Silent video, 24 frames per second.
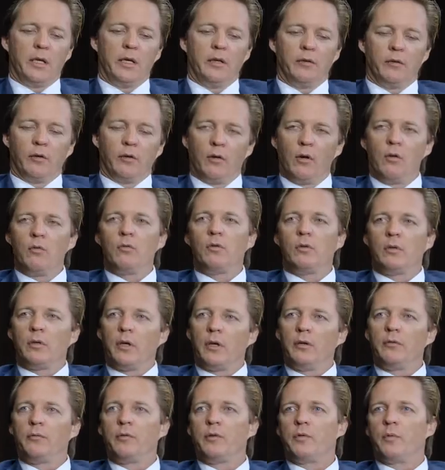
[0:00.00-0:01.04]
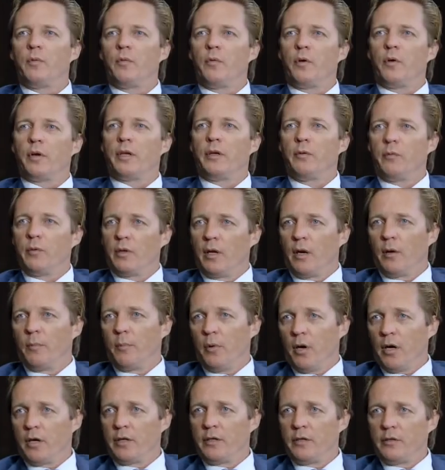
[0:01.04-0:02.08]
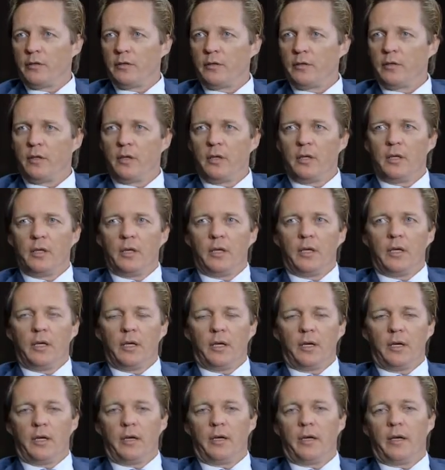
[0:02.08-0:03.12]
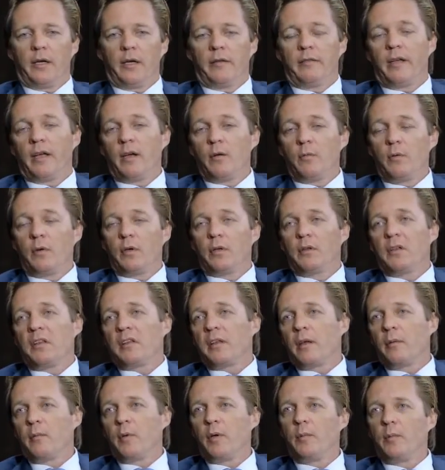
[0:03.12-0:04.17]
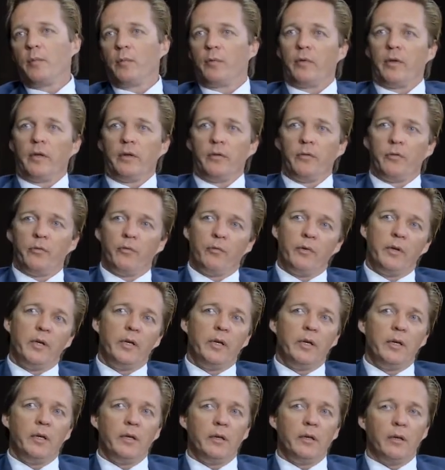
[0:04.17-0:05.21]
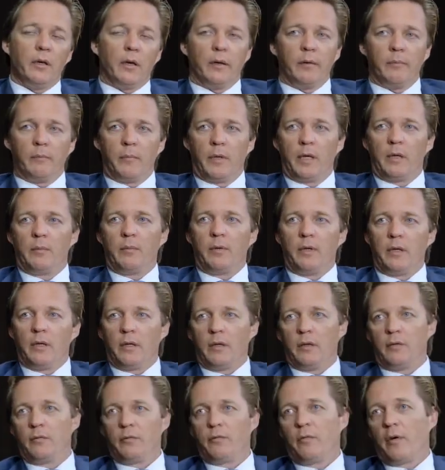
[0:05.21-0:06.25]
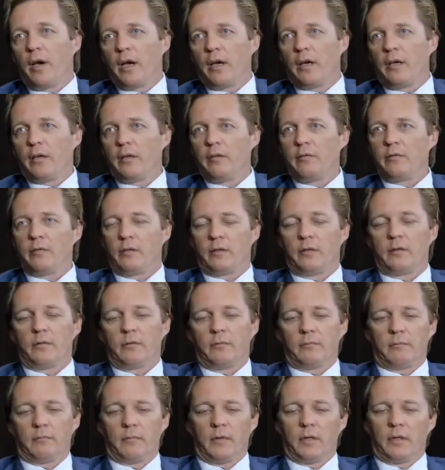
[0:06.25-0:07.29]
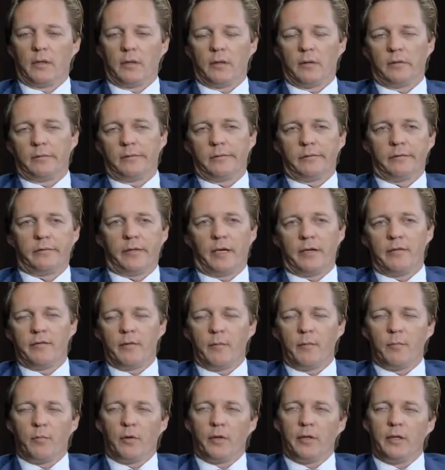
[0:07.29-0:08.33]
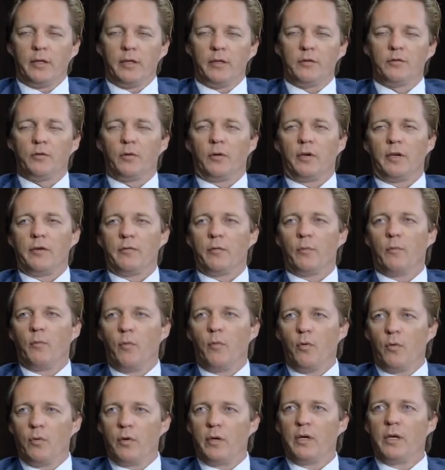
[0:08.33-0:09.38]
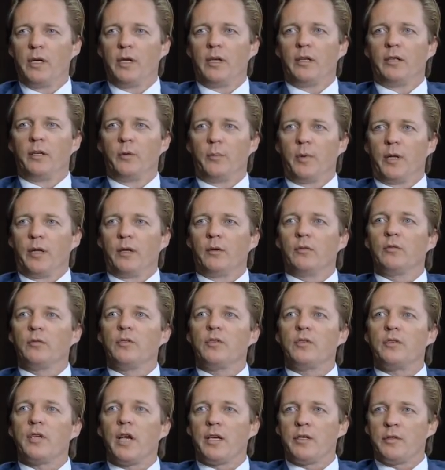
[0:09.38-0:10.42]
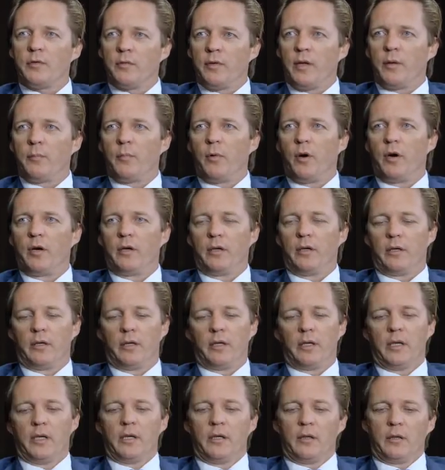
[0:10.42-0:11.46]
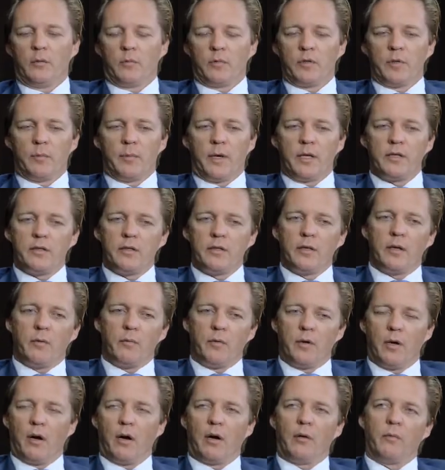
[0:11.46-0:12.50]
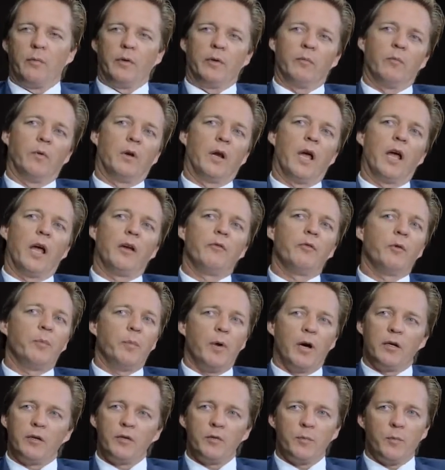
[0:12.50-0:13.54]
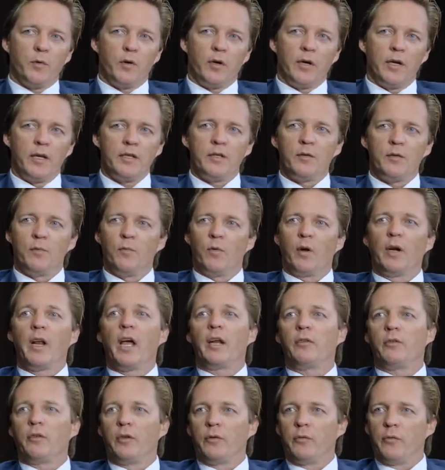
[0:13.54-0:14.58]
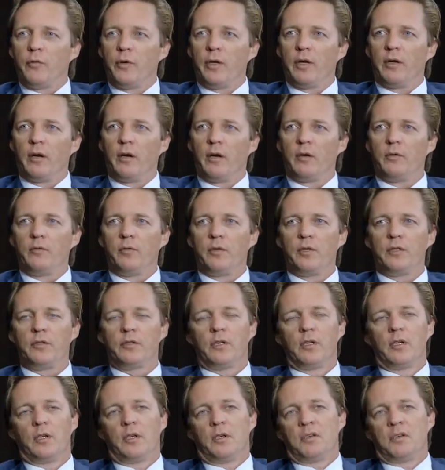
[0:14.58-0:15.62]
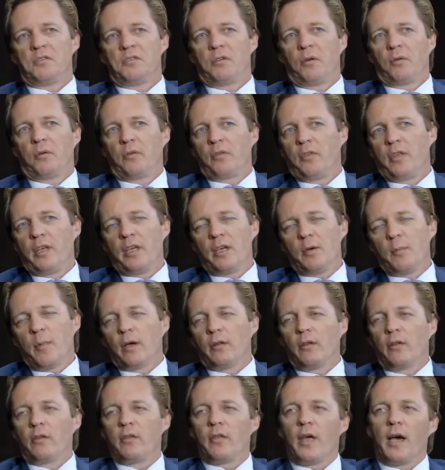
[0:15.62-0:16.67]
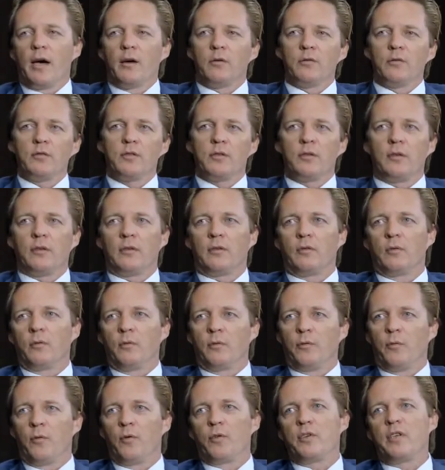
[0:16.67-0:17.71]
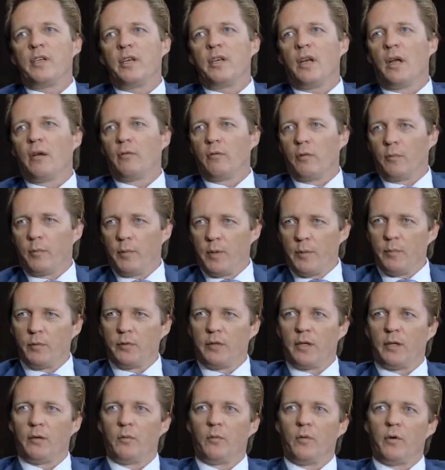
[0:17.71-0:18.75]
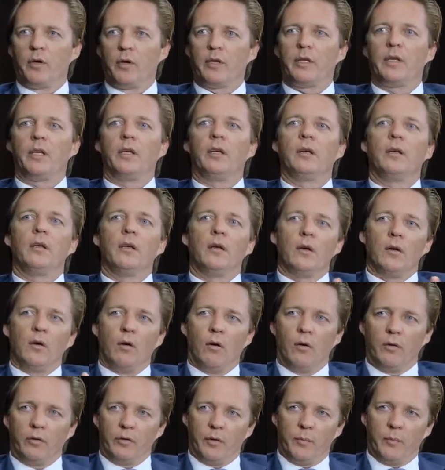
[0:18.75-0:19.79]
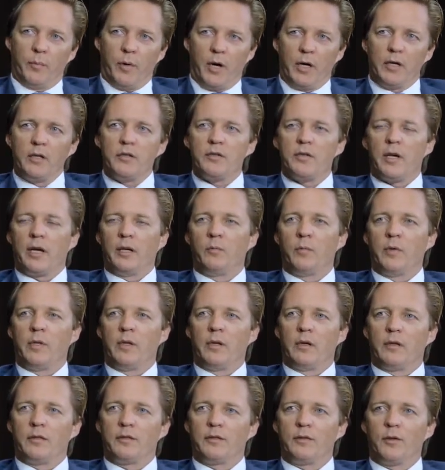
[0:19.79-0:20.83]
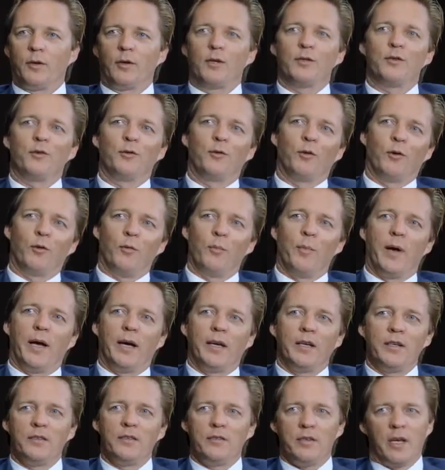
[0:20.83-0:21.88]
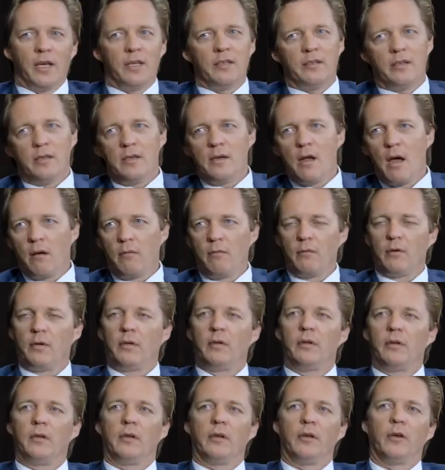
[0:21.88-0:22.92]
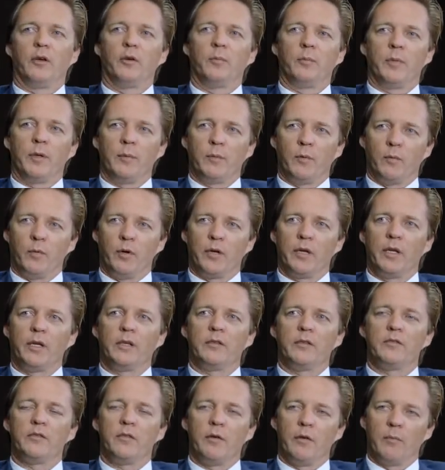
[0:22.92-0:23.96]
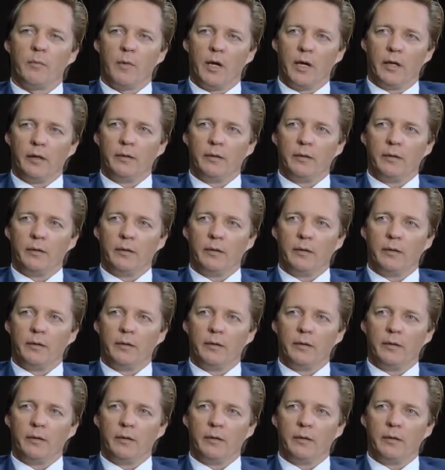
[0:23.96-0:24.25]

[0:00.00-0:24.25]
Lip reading: In the local countries, we're working with our partners. And there that can be between 3 and maybe 5 employees or even more, depending on the size of that partner. You must imagine that we are with 100 partners more or less in 103 countries. So think about 1,000 to 1,400 people that are working on the partner side with us. So as a total package, 1,800 people working in Streamline.